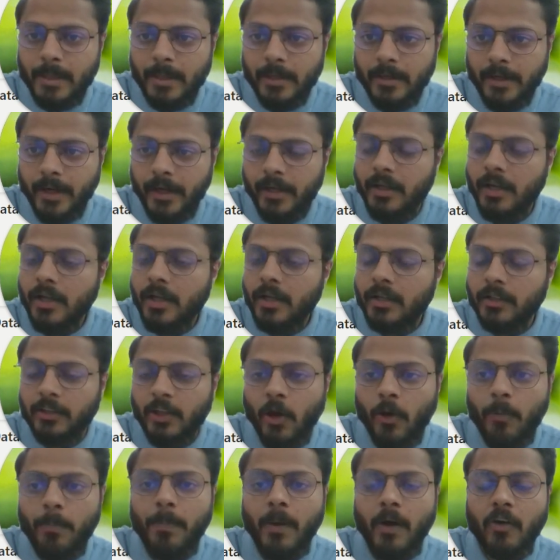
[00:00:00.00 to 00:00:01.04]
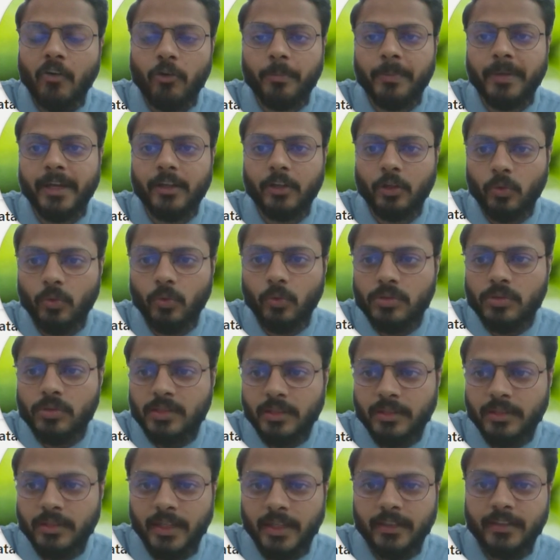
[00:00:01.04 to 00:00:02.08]
Right now Power BI knows
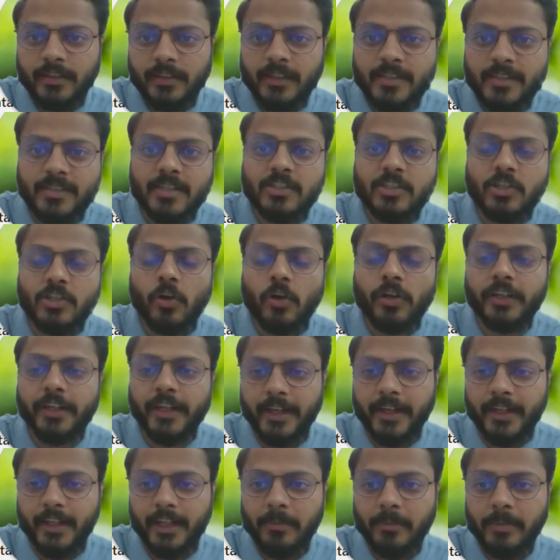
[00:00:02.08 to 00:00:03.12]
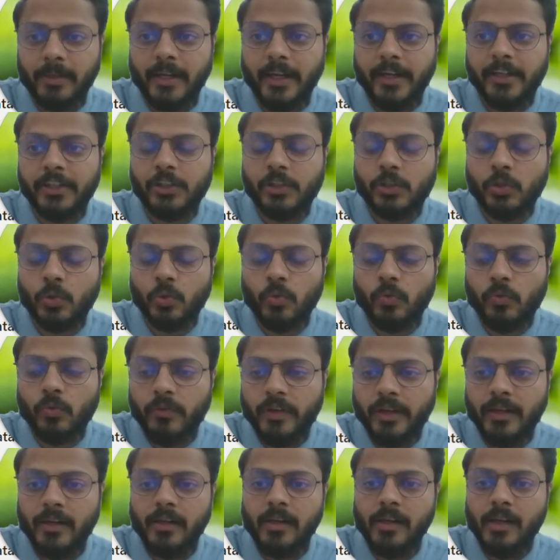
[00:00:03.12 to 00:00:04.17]
that this is your date table and you
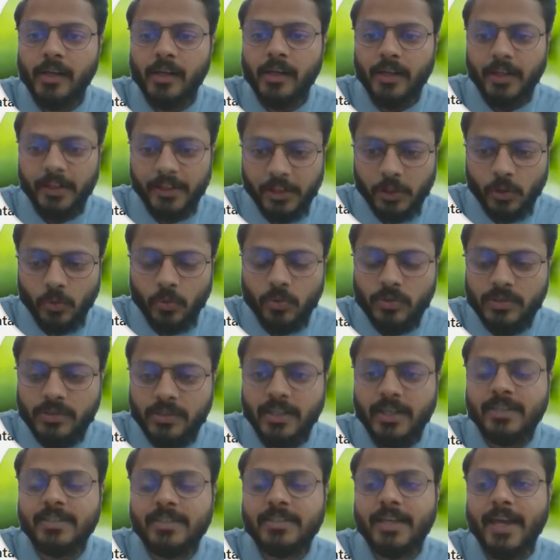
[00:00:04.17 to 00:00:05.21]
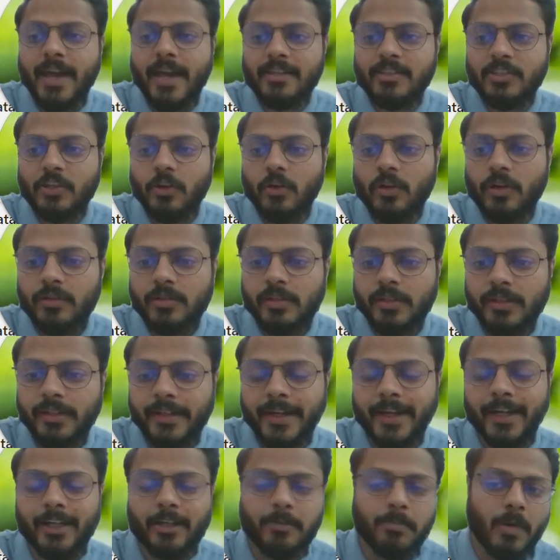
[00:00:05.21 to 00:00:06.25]
will use this as your
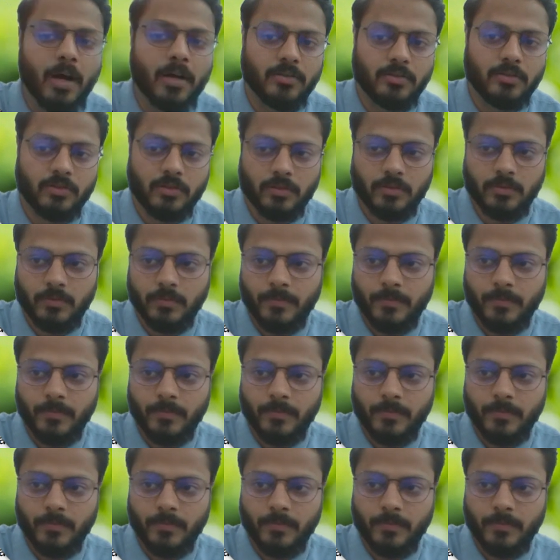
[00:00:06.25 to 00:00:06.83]
date master,